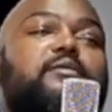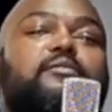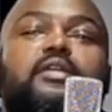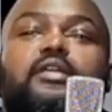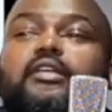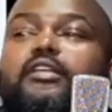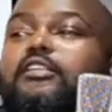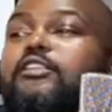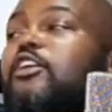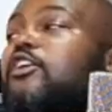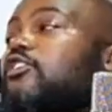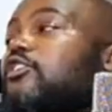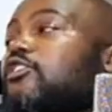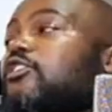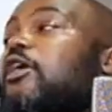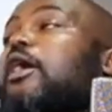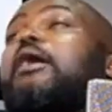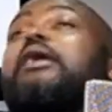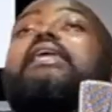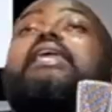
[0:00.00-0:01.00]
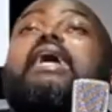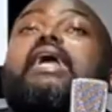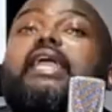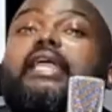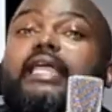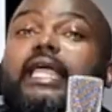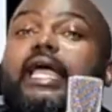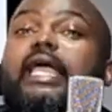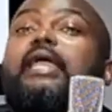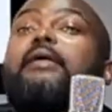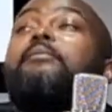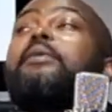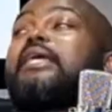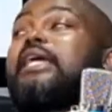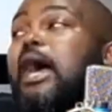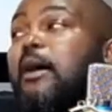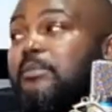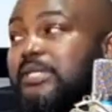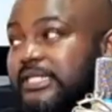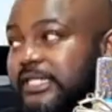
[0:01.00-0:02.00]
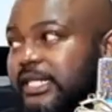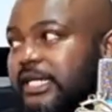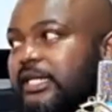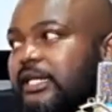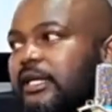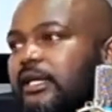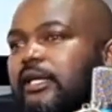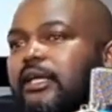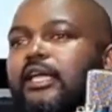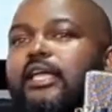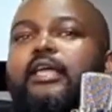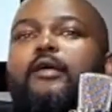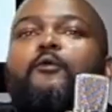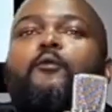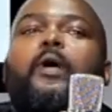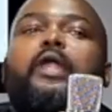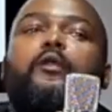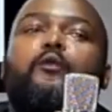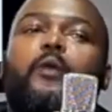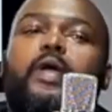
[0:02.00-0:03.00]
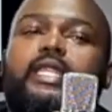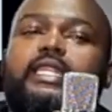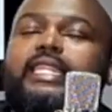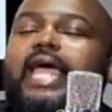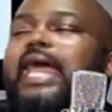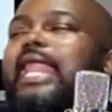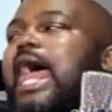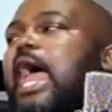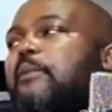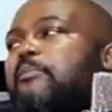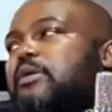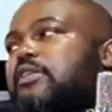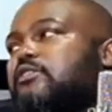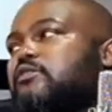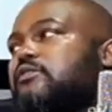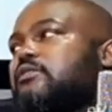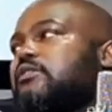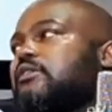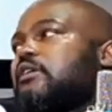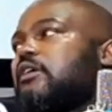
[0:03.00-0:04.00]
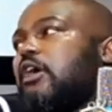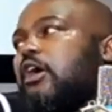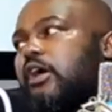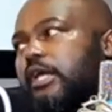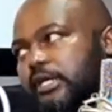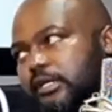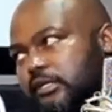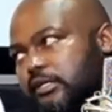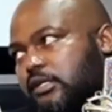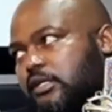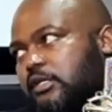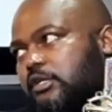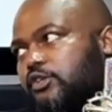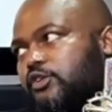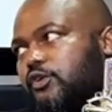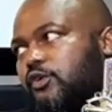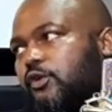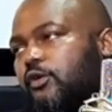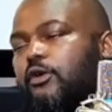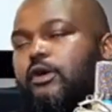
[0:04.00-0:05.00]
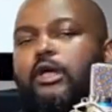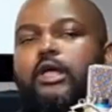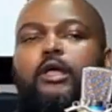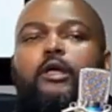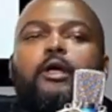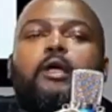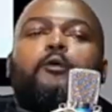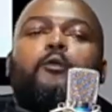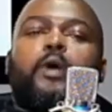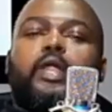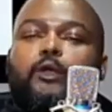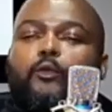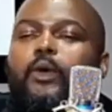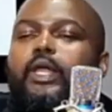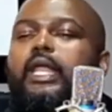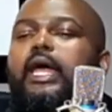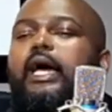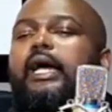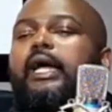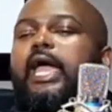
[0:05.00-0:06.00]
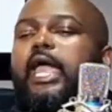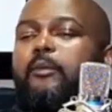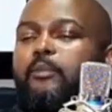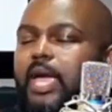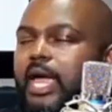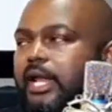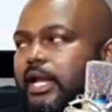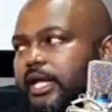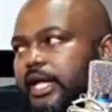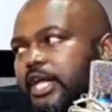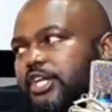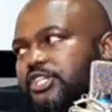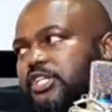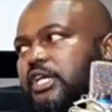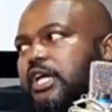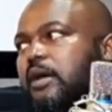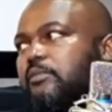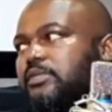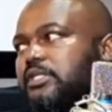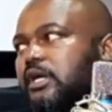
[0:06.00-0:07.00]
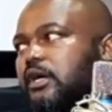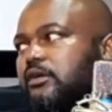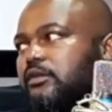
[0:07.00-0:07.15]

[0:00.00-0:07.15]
it becomes tricky when that happens. You know, when a rape allegation comes out.